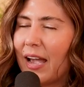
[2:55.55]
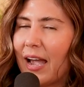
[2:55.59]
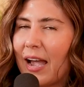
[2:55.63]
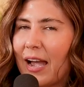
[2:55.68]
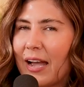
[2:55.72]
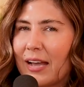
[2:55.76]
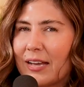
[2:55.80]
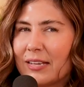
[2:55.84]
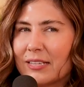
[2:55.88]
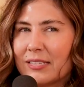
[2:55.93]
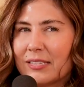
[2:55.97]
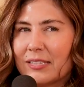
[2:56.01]

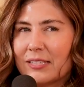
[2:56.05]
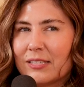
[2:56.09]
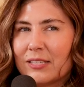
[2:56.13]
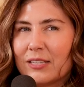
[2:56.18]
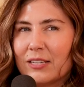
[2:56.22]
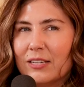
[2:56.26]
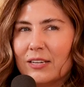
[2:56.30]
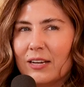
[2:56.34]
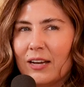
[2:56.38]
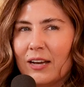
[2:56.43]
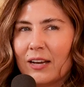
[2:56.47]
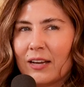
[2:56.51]
as
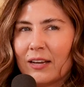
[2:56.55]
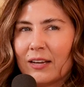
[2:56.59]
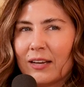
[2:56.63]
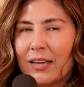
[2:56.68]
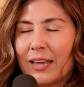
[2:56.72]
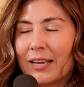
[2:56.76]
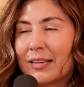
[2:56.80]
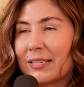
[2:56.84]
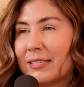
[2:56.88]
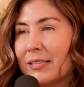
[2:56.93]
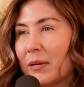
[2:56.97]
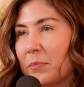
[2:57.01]
uh
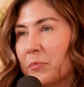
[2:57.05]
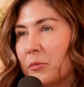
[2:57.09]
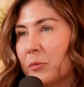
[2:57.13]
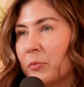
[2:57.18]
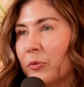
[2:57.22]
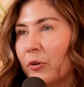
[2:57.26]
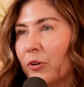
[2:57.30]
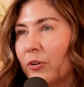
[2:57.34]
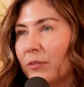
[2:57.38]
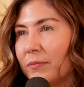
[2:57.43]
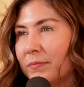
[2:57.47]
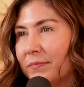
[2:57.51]

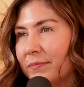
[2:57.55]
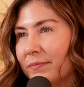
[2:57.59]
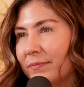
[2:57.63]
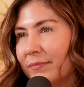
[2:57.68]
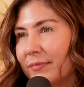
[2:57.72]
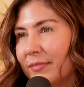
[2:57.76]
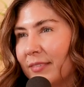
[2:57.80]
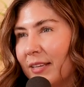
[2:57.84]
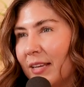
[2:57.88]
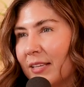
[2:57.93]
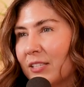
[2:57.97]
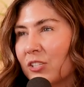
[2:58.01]
acceptable
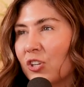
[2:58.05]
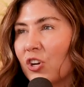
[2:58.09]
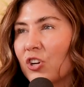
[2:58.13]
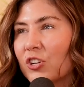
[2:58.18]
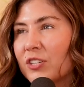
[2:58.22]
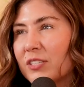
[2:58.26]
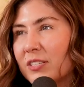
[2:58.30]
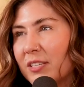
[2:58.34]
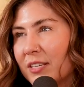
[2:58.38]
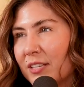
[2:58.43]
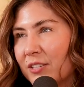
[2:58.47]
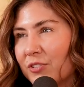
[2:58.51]
as long
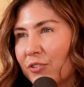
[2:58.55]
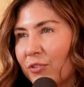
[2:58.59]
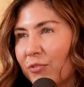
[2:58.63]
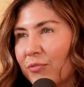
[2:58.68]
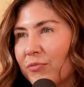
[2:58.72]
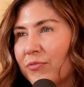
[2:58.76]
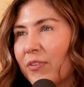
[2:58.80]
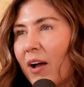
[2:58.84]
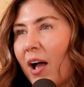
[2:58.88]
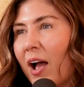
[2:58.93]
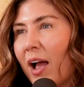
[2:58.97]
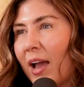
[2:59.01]
as things are
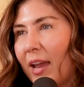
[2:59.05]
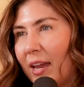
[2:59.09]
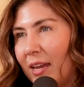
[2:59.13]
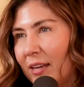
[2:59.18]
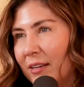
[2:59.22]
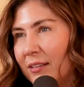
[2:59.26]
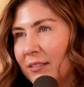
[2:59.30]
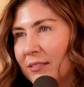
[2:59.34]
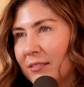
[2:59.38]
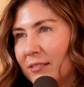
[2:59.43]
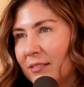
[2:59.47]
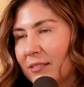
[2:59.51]

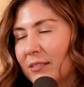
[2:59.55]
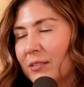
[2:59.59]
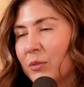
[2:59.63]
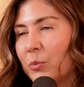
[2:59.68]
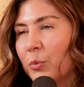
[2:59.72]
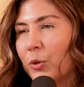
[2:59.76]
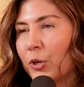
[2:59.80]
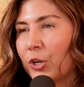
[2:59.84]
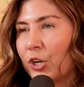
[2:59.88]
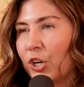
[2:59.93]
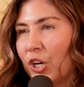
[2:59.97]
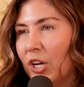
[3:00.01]
fine
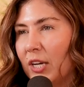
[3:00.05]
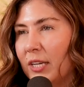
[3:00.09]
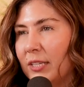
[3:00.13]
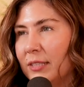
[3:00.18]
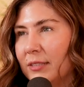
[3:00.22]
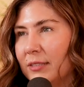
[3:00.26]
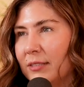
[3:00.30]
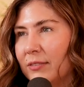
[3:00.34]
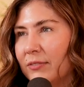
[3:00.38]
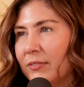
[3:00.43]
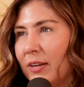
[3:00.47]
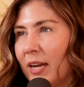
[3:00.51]
we're good
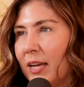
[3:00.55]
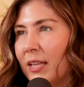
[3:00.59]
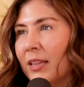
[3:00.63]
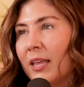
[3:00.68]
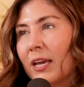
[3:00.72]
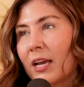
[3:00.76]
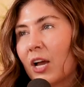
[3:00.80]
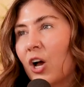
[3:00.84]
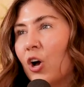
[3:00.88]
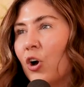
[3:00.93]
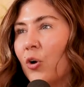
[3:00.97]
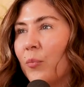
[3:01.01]
right
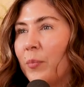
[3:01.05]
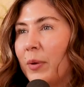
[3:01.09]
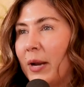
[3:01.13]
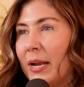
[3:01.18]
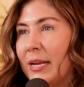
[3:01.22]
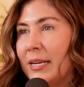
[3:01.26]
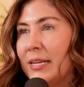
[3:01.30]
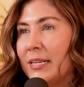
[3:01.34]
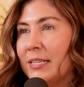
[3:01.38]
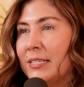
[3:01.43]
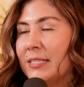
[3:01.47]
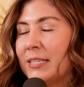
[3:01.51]
like oh but
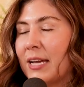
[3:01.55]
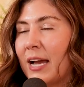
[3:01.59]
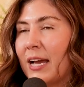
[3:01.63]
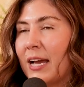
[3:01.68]
I didn't